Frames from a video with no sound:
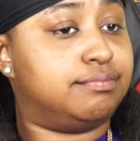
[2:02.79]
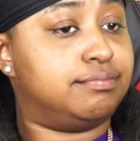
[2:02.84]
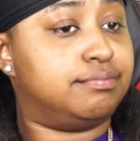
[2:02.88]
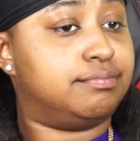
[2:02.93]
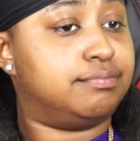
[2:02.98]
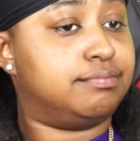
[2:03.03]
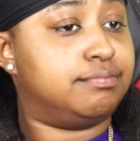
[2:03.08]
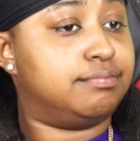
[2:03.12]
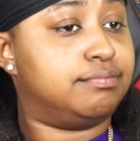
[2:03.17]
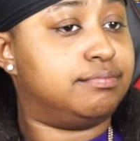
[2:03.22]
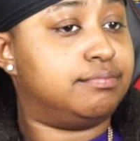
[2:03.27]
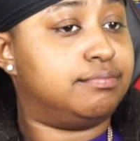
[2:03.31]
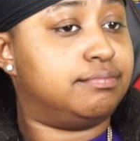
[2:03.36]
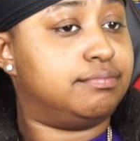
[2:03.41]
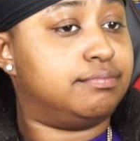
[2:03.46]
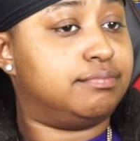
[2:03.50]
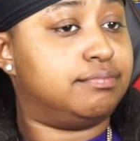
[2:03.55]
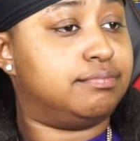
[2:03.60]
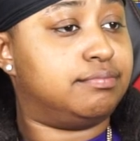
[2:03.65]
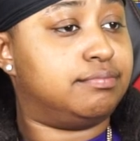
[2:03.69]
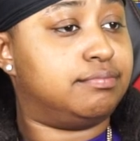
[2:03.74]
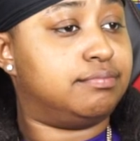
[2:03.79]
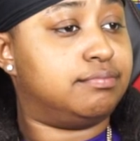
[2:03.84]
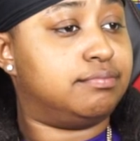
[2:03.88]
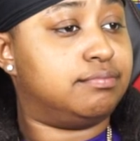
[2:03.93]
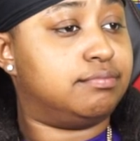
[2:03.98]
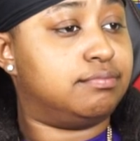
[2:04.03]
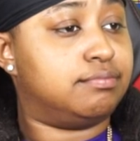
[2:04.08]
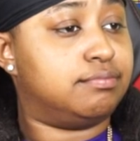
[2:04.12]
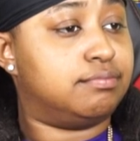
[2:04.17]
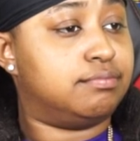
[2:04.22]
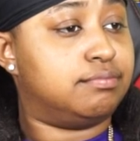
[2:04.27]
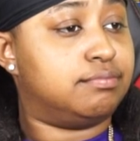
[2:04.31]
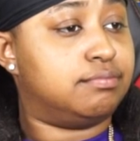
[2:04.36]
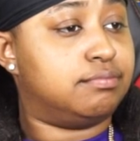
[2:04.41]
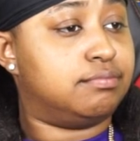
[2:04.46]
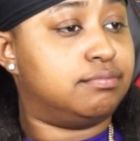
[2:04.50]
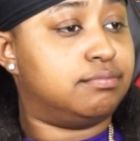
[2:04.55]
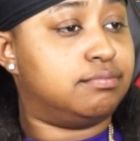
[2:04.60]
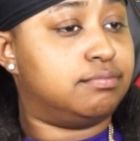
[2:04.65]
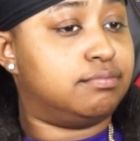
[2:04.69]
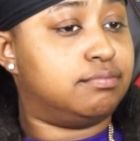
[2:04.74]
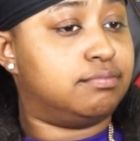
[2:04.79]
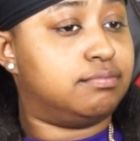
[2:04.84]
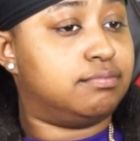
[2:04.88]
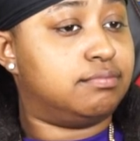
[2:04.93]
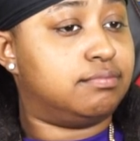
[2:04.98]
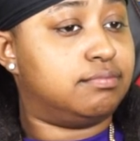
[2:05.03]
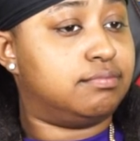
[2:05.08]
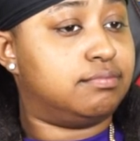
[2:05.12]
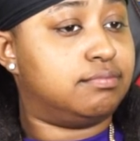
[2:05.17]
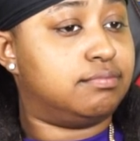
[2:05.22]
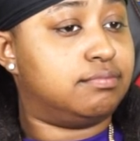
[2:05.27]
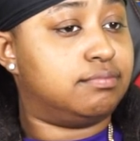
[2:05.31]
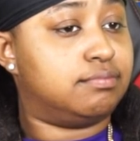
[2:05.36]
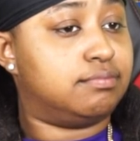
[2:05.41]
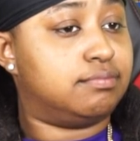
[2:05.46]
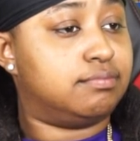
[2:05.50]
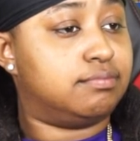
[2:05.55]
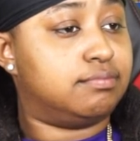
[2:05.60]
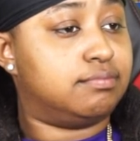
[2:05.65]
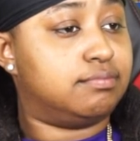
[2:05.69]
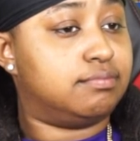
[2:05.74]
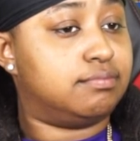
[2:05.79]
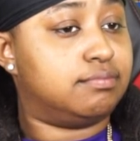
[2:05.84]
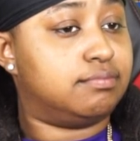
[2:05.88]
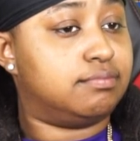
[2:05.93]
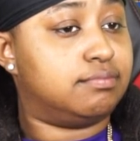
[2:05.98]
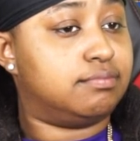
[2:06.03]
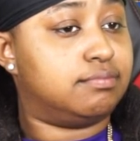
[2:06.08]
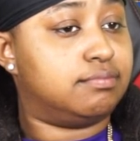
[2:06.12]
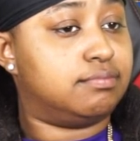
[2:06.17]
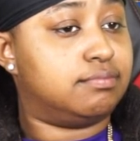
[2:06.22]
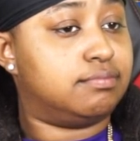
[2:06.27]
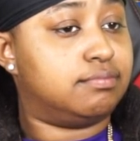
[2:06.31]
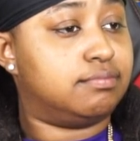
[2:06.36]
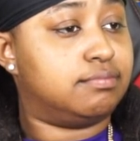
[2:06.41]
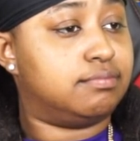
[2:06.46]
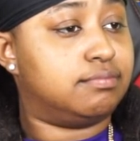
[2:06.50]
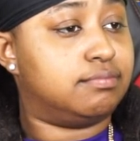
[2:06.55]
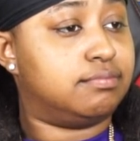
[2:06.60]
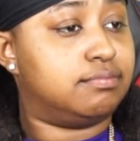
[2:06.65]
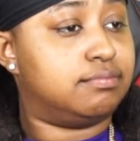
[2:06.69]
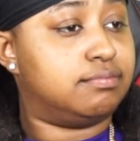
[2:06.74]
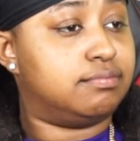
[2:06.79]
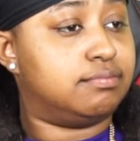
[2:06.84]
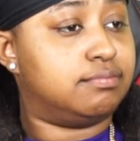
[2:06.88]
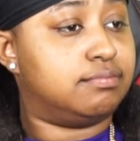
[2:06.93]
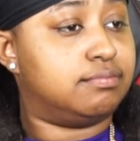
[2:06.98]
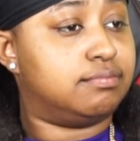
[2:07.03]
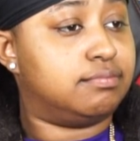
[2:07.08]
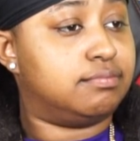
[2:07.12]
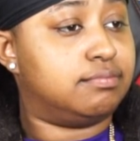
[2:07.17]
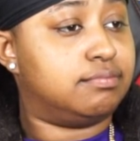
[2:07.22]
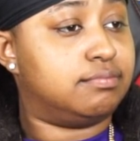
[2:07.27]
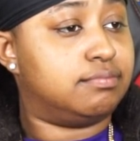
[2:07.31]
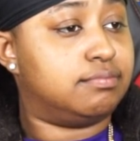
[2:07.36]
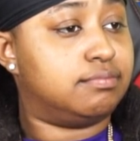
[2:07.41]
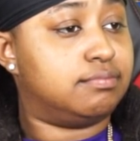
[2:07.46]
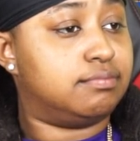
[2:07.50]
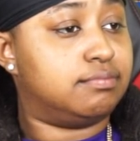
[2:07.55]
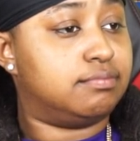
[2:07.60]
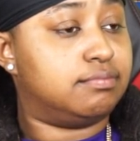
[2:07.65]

(silent)